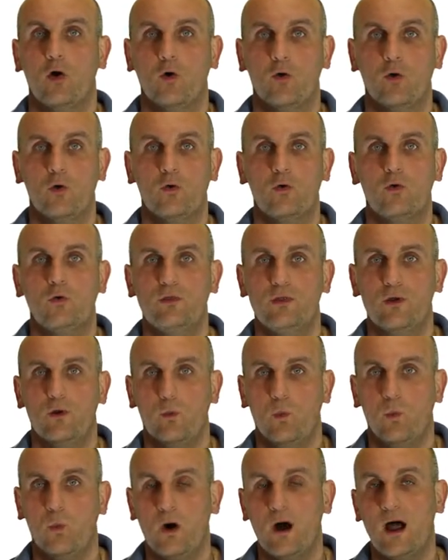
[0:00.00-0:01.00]
all the
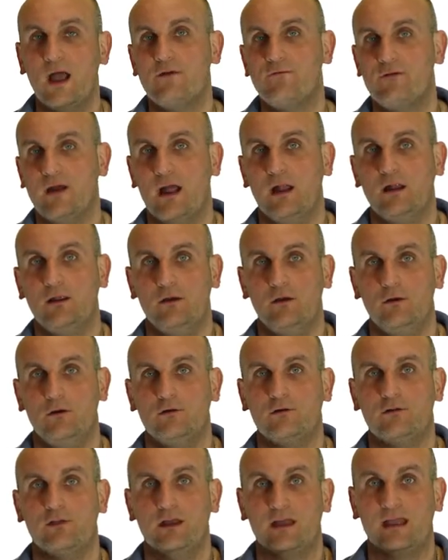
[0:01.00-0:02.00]
y
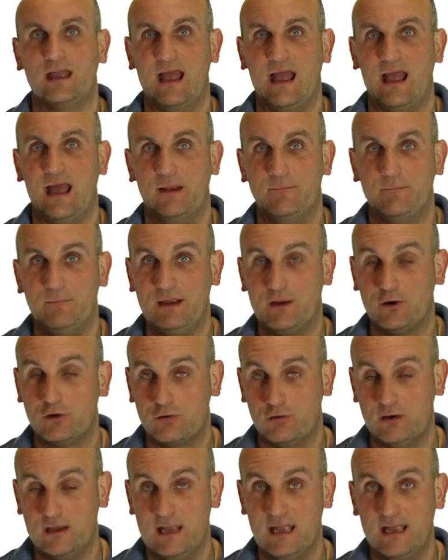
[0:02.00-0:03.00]
values that can be
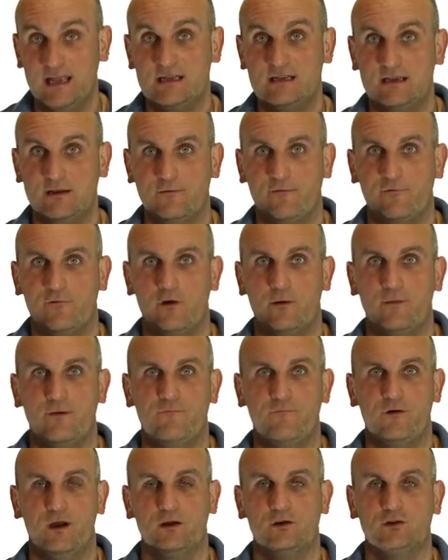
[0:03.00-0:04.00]
created from a
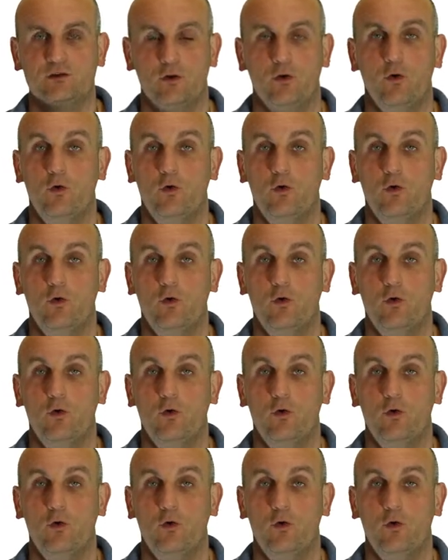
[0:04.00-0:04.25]
function.